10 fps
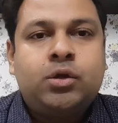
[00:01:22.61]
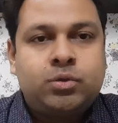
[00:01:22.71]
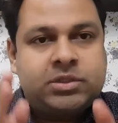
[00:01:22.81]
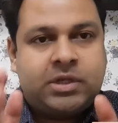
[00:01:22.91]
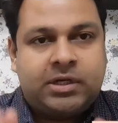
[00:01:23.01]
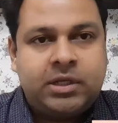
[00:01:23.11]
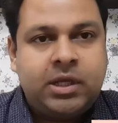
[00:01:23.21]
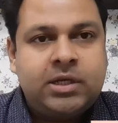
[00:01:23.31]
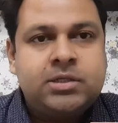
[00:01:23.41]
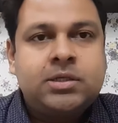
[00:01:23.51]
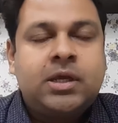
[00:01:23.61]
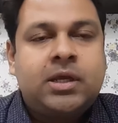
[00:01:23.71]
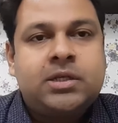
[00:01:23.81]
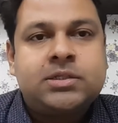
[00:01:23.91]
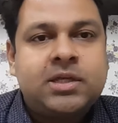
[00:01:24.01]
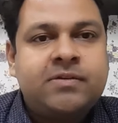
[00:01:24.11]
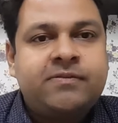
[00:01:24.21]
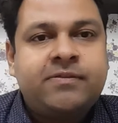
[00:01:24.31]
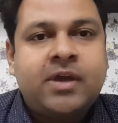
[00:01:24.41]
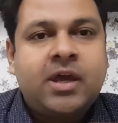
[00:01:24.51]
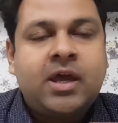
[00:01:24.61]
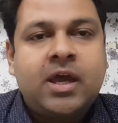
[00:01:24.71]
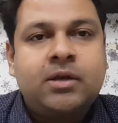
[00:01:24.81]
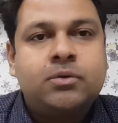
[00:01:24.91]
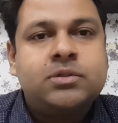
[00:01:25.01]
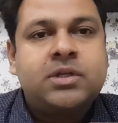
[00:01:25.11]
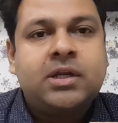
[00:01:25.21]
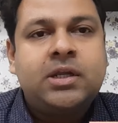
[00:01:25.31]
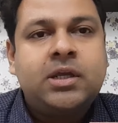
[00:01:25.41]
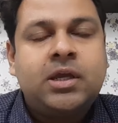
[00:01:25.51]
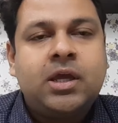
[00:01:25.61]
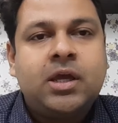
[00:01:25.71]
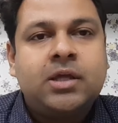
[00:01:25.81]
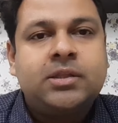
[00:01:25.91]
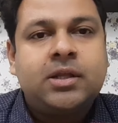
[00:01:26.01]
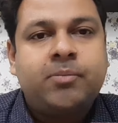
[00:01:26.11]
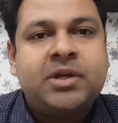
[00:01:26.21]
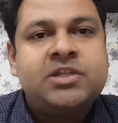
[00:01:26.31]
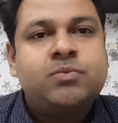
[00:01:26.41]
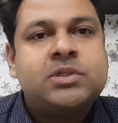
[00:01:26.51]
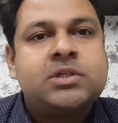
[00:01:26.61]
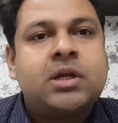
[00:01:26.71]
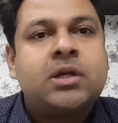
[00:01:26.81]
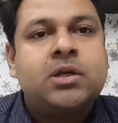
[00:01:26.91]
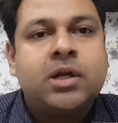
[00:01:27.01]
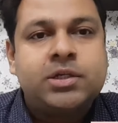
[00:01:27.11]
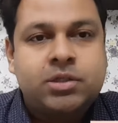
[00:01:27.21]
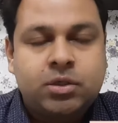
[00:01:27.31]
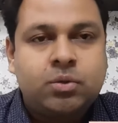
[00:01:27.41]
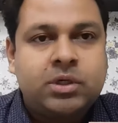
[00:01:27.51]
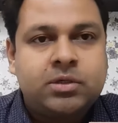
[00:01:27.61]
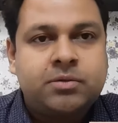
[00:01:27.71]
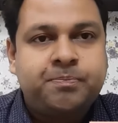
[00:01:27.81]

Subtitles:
to study it in itself and to study the remedies which are in relation to it,